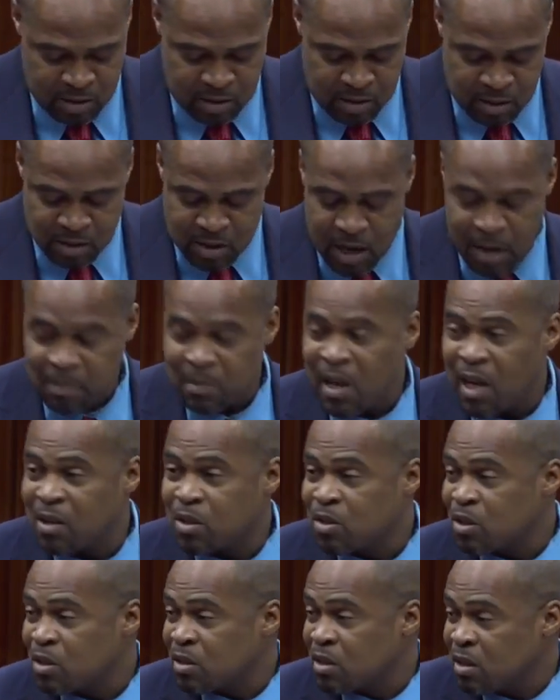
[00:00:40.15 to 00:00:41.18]
the time that
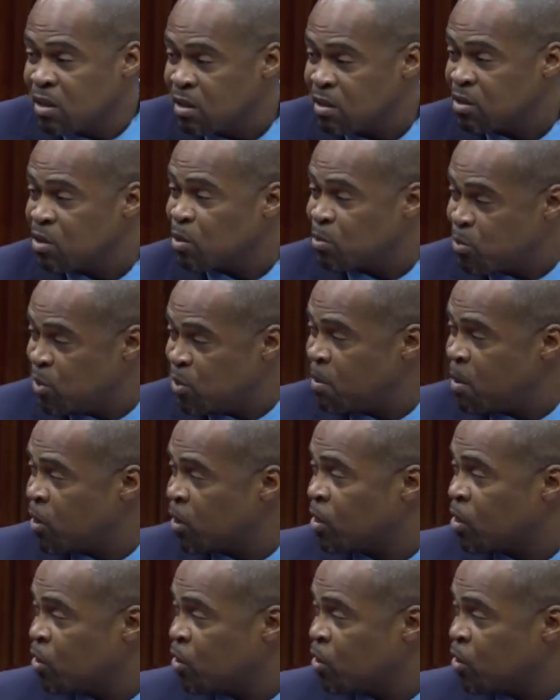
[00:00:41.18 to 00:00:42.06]
your preliminary